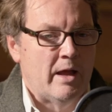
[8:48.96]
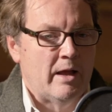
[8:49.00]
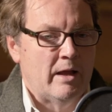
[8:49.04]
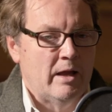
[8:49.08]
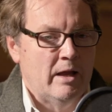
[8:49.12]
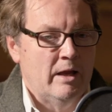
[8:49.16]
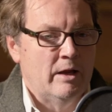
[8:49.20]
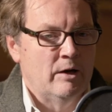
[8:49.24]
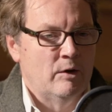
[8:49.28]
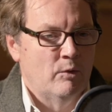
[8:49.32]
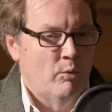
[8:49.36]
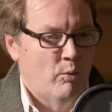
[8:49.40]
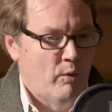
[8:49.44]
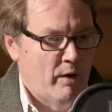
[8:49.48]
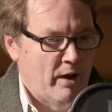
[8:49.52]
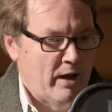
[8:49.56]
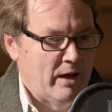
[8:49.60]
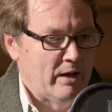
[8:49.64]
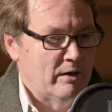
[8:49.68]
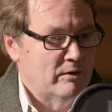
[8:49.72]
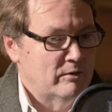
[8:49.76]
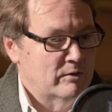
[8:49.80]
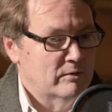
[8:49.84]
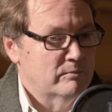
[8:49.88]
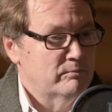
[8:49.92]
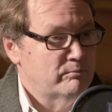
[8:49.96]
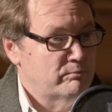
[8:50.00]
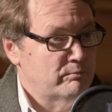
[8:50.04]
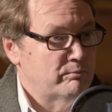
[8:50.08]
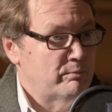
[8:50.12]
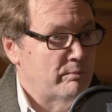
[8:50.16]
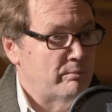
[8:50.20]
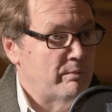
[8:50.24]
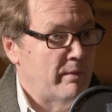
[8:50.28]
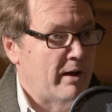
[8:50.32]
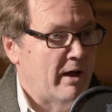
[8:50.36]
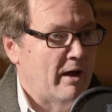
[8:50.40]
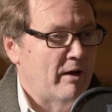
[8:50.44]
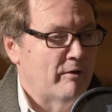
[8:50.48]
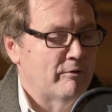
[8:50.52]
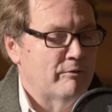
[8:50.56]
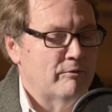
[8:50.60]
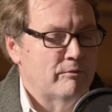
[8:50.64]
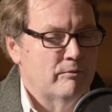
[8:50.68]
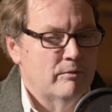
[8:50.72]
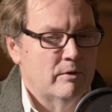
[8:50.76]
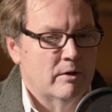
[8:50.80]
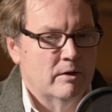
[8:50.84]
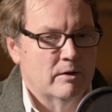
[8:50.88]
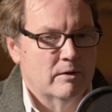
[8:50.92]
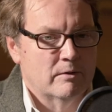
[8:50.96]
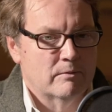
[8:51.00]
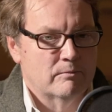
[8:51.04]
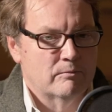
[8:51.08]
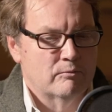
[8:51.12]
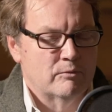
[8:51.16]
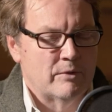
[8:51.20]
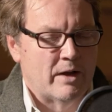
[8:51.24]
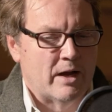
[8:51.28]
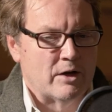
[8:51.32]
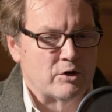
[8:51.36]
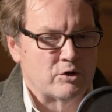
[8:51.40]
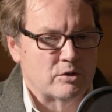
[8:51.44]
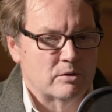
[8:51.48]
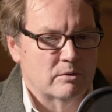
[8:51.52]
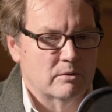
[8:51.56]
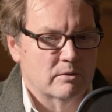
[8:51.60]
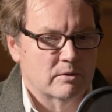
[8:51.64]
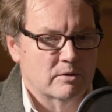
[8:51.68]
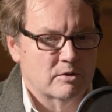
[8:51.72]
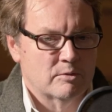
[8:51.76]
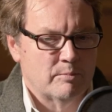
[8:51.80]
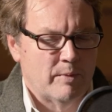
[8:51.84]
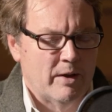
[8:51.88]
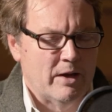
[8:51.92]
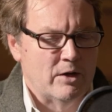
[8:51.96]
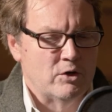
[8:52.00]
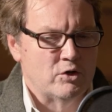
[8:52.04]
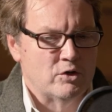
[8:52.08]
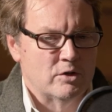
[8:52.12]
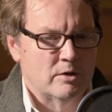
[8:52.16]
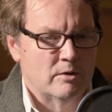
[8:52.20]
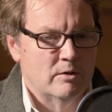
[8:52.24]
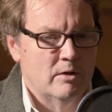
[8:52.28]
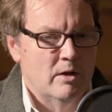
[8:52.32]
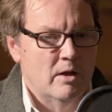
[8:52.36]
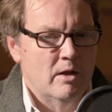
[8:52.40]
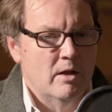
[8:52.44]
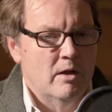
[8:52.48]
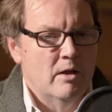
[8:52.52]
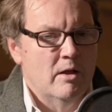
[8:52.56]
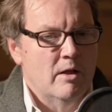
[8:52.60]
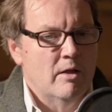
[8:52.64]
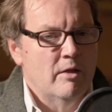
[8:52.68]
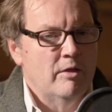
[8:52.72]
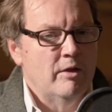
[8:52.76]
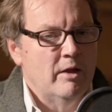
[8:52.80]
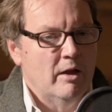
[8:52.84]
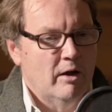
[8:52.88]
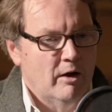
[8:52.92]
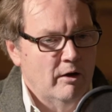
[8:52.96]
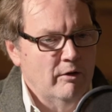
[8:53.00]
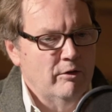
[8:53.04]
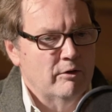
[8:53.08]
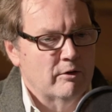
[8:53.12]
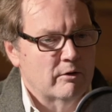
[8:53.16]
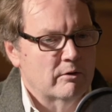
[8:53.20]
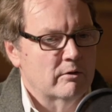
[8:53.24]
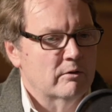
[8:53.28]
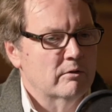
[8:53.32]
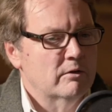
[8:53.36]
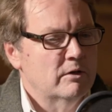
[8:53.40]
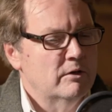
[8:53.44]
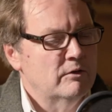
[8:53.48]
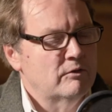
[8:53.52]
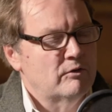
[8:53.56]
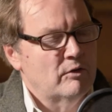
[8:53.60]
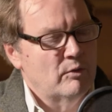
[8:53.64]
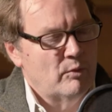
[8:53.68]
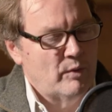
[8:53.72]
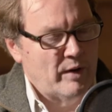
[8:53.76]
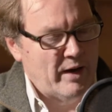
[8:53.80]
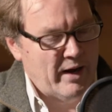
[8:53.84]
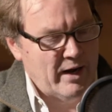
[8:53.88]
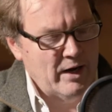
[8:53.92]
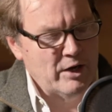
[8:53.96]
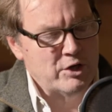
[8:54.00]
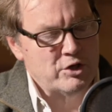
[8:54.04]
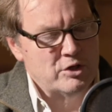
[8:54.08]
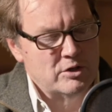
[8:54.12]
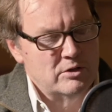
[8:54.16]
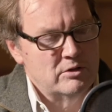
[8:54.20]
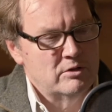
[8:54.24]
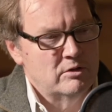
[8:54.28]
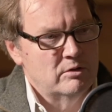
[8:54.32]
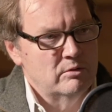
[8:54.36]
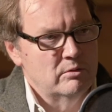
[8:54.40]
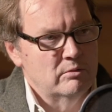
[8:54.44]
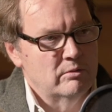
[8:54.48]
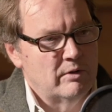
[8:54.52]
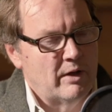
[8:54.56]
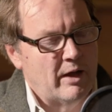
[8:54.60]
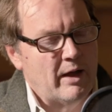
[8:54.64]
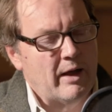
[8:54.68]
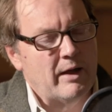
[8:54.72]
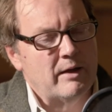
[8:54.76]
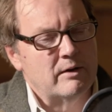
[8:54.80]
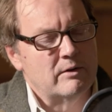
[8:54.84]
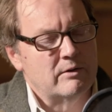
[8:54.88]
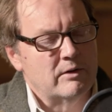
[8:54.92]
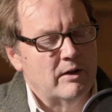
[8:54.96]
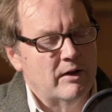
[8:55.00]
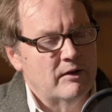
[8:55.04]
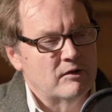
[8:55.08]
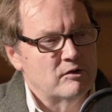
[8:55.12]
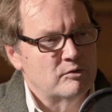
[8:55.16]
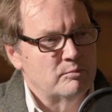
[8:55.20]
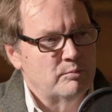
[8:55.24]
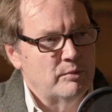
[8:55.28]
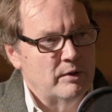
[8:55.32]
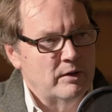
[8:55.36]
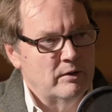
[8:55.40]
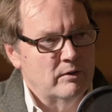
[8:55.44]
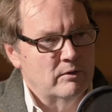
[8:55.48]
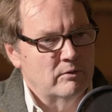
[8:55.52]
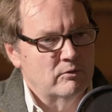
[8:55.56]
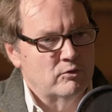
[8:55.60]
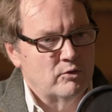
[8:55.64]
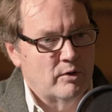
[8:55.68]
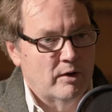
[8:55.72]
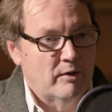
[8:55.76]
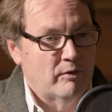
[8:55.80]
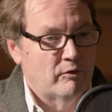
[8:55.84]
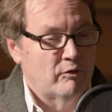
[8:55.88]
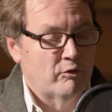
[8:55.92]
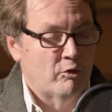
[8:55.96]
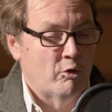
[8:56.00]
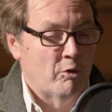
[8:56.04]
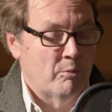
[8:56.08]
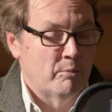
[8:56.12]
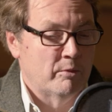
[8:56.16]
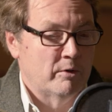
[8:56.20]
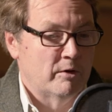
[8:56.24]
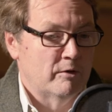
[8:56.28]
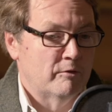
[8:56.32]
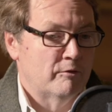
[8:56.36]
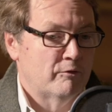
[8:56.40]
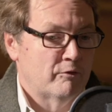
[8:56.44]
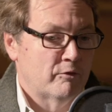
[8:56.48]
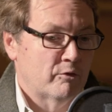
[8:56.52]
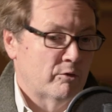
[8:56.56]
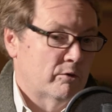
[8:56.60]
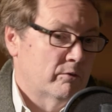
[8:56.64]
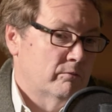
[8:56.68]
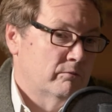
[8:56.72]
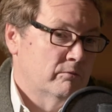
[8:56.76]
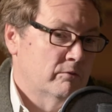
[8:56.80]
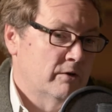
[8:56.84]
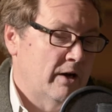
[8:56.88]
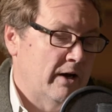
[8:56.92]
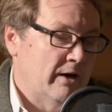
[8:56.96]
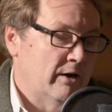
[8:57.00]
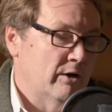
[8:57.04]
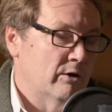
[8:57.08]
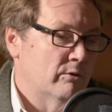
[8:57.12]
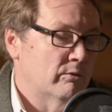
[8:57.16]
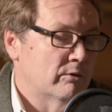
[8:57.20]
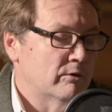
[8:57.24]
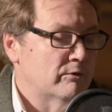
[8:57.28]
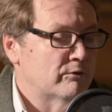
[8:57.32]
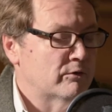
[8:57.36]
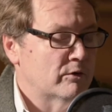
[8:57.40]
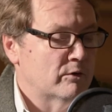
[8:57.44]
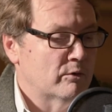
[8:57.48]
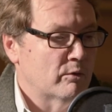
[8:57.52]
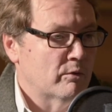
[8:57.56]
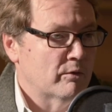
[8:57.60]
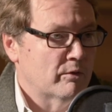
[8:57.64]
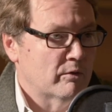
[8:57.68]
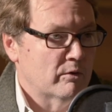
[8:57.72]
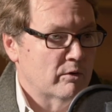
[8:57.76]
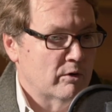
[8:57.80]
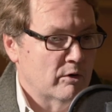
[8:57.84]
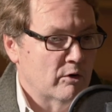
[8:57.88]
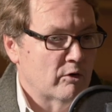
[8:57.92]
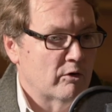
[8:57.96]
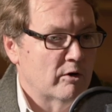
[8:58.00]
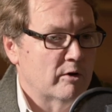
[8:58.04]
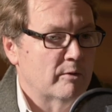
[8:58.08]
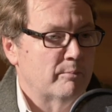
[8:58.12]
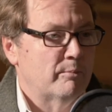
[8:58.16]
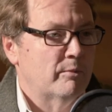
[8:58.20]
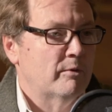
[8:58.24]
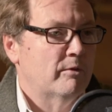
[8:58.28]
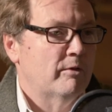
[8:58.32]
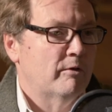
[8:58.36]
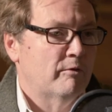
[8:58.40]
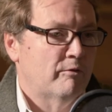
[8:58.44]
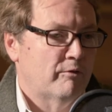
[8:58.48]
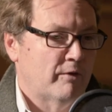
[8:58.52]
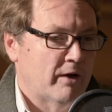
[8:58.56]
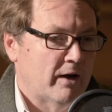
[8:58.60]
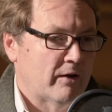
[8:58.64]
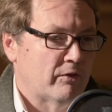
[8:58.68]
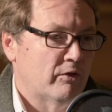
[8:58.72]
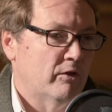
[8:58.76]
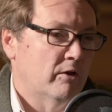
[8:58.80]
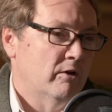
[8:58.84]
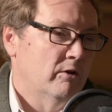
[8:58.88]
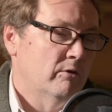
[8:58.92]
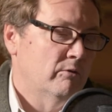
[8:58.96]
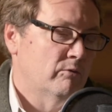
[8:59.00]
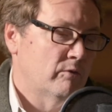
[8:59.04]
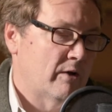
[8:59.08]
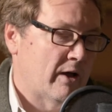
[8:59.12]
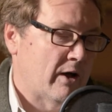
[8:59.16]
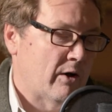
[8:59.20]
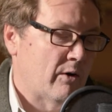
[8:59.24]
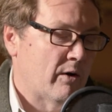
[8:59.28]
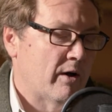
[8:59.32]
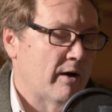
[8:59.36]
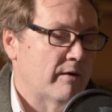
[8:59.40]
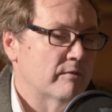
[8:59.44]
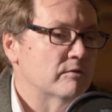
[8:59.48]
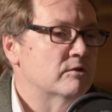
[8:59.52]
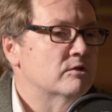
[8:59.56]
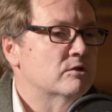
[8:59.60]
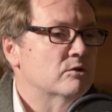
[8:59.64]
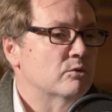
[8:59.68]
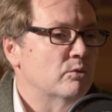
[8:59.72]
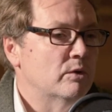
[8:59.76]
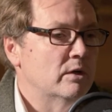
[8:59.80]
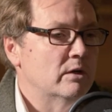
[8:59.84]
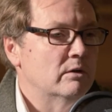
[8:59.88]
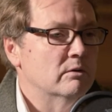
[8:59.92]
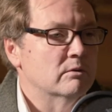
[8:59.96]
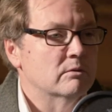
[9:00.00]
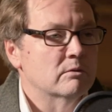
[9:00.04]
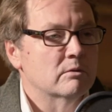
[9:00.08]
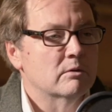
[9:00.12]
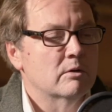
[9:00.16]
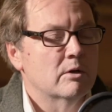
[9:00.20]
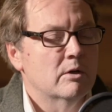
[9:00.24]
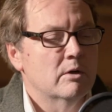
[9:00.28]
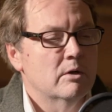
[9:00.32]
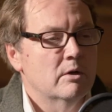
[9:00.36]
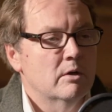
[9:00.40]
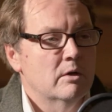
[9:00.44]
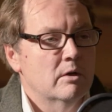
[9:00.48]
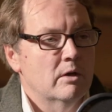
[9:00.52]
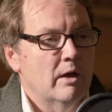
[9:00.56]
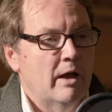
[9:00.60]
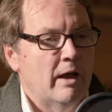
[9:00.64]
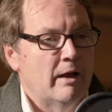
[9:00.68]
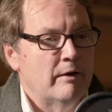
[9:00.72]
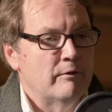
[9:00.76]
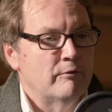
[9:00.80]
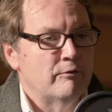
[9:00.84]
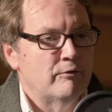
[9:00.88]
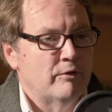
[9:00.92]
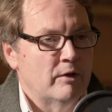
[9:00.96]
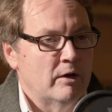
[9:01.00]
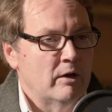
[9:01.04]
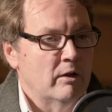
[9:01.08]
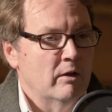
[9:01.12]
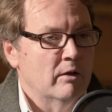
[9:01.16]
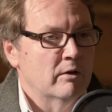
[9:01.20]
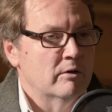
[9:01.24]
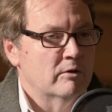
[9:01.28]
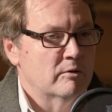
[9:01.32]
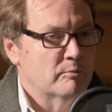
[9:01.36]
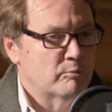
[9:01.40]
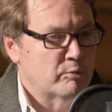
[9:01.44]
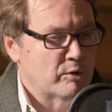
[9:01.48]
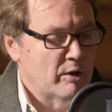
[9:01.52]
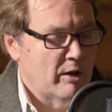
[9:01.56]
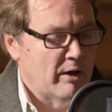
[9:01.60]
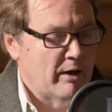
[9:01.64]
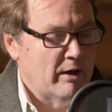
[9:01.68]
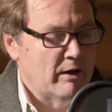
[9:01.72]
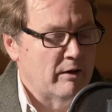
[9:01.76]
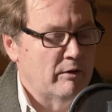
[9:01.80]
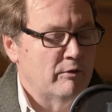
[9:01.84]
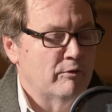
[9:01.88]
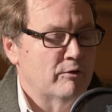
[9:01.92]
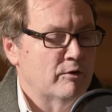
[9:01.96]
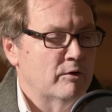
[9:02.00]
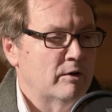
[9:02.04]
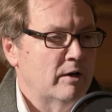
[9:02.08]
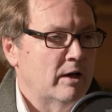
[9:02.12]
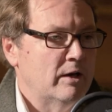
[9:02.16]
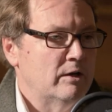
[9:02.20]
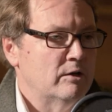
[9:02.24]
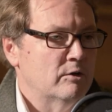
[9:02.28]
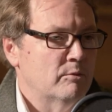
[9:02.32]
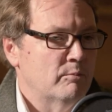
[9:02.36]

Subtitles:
in a way to have national expansion. The other is the reaction to that has been transformative for NATO and for Northern Europe. The fact that you now have Sweden and Finland applying for NATO